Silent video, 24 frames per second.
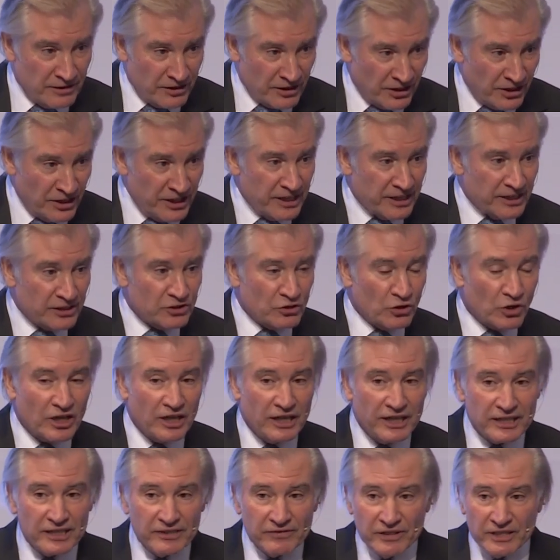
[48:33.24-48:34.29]
thing. So
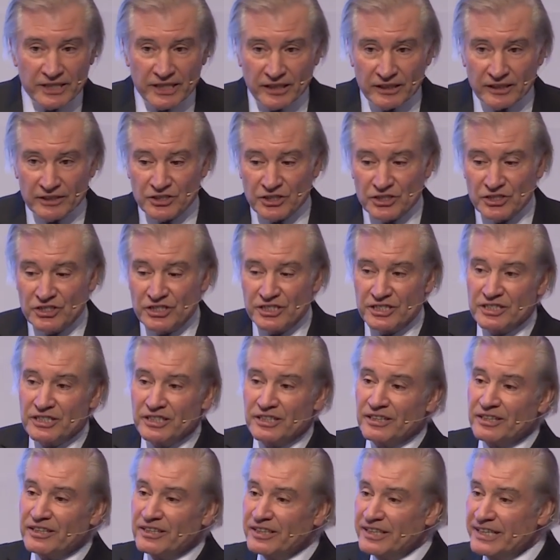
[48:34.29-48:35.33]
collective intelligence isn't a
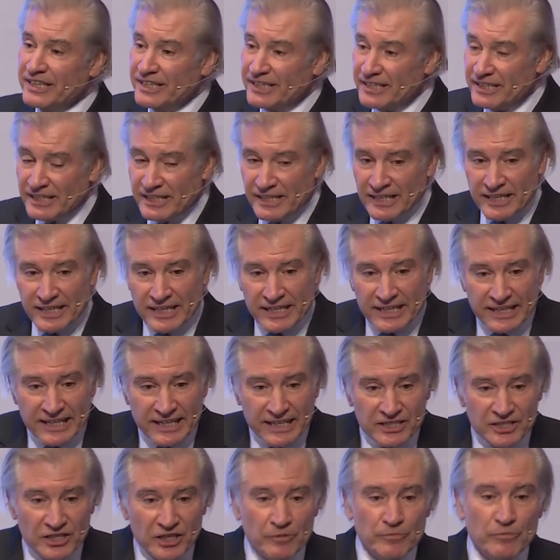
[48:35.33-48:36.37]
thing,
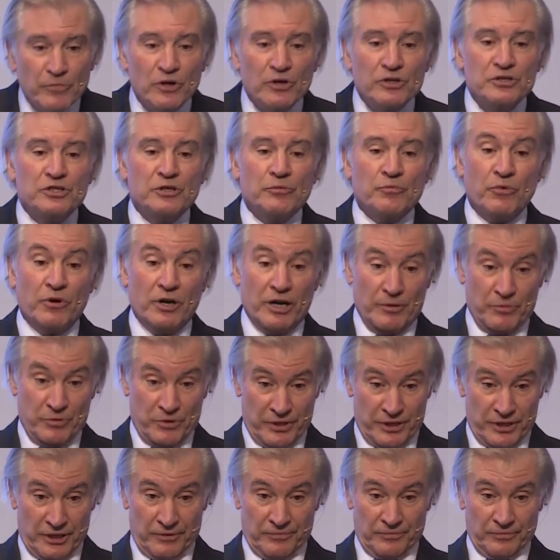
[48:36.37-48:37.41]
it's an emergent
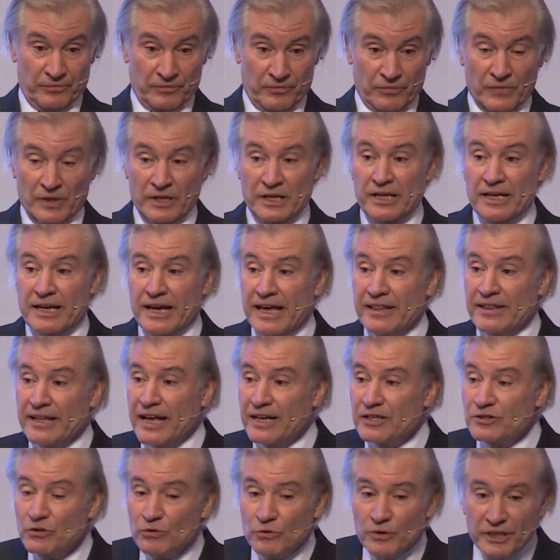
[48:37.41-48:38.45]
property. And
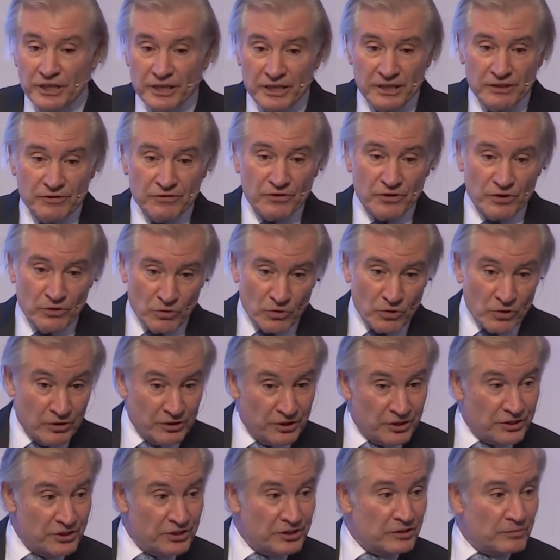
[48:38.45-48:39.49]
that's what we need for the world.
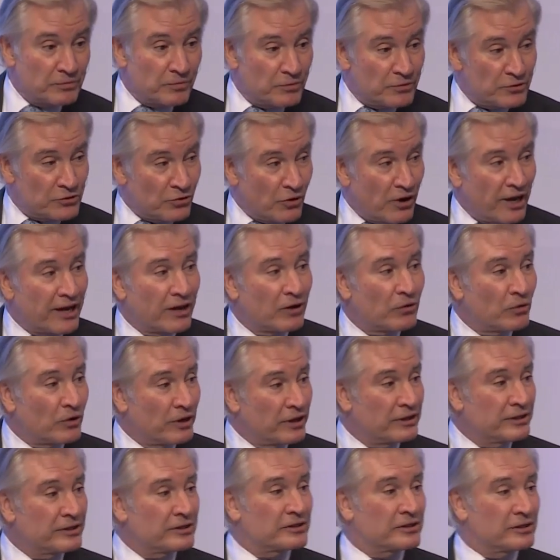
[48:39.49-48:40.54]
This is a trial
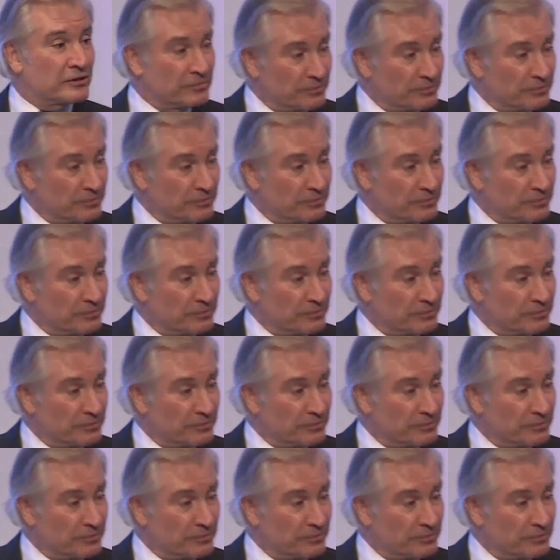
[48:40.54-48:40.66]
one. It's